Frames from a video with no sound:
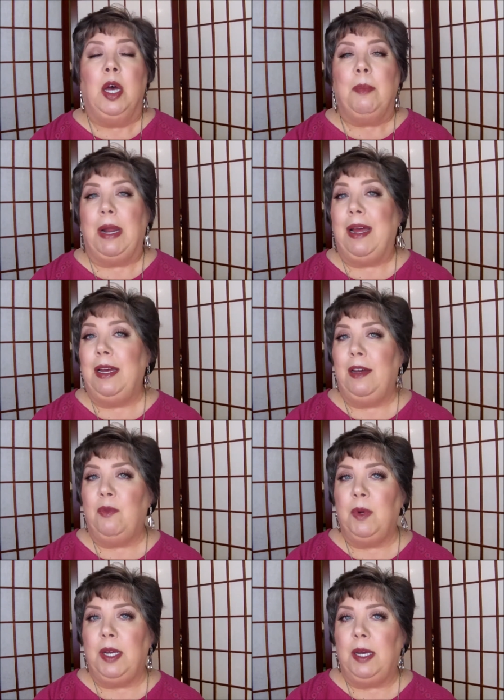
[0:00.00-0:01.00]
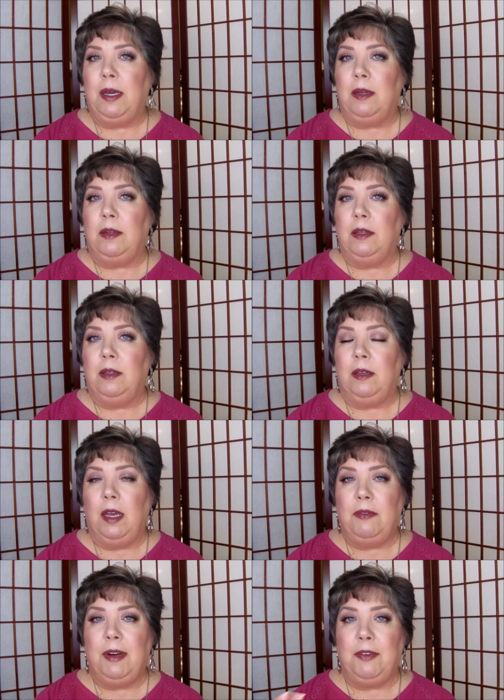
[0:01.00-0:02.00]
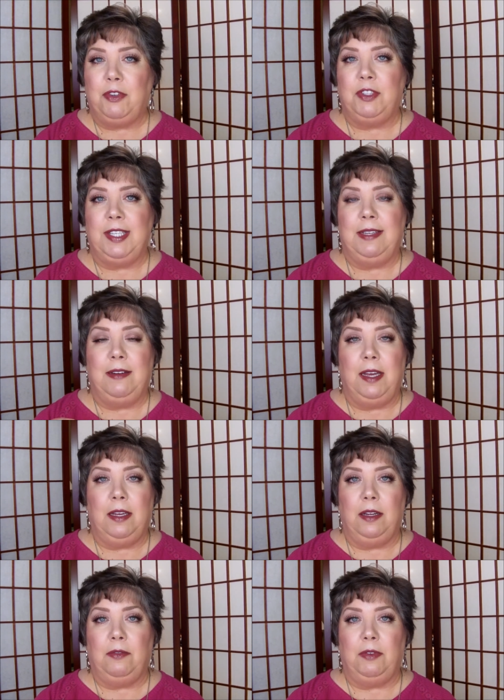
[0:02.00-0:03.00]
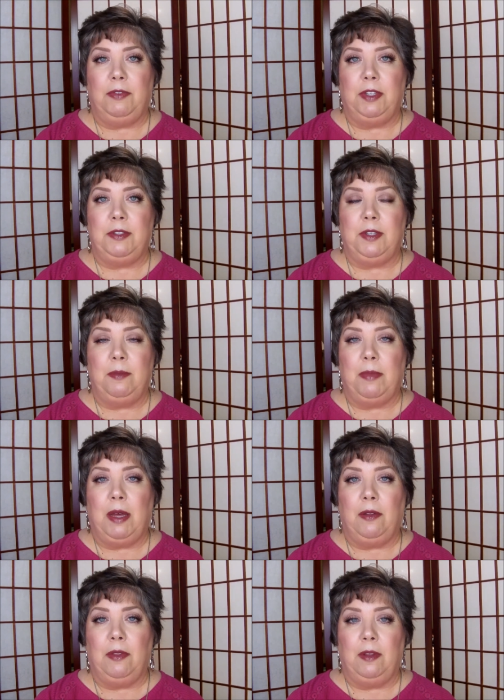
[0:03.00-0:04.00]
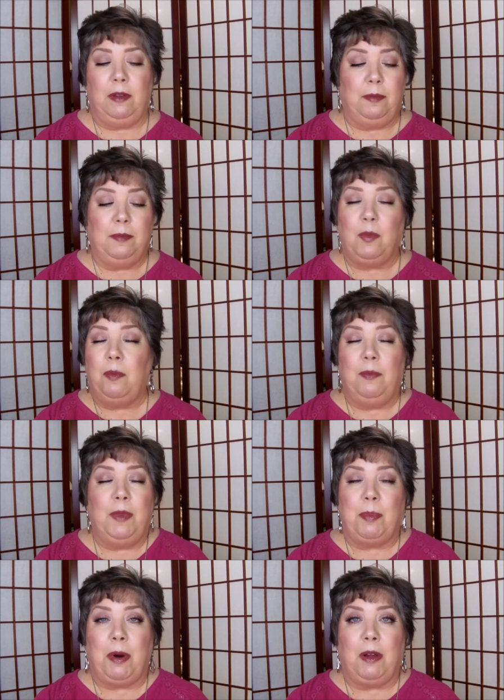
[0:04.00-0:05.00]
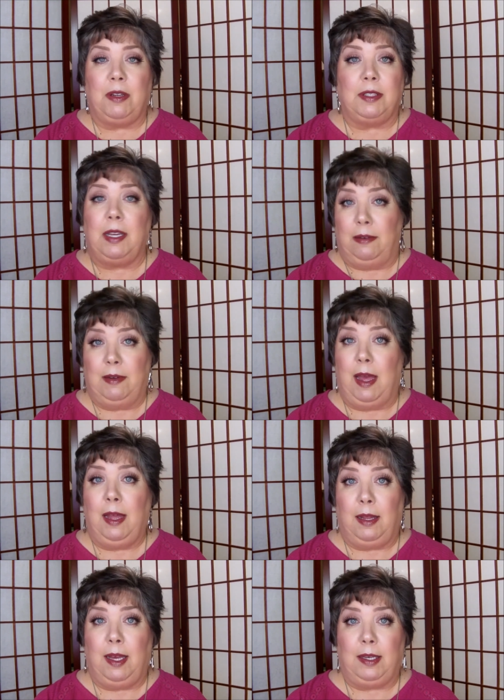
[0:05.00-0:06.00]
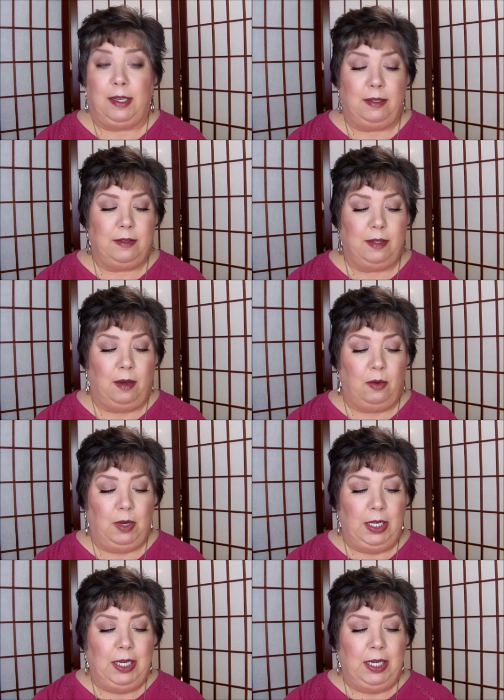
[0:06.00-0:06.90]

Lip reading: But I have went ahead, even after seeing negative reviews, and bought the product, and I like it. So